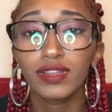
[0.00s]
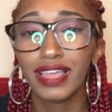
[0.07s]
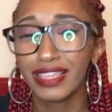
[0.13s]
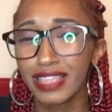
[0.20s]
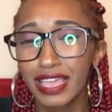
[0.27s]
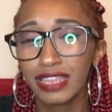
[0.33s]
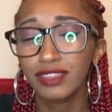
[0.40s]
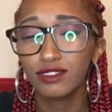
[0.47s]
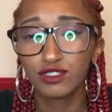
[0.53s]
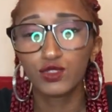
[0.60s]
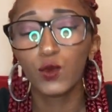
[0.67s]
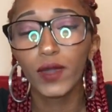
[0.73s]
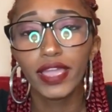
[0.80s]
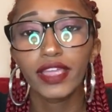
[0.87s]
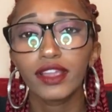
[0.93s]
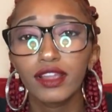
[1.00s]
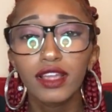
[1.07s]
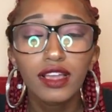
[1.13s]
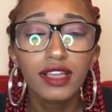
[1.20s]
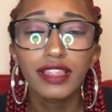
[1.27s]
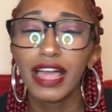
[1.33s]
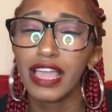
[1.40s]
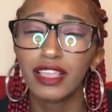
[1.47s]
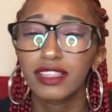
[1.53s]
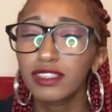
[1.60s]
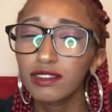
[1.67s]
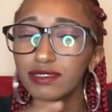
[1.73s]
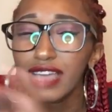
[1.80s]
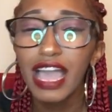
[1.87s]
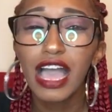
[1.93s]
Like, he got a little square, like, a
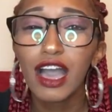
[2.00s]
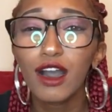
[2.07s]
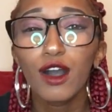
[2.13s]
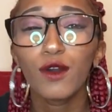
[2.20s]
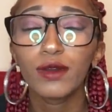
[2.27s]
little tile.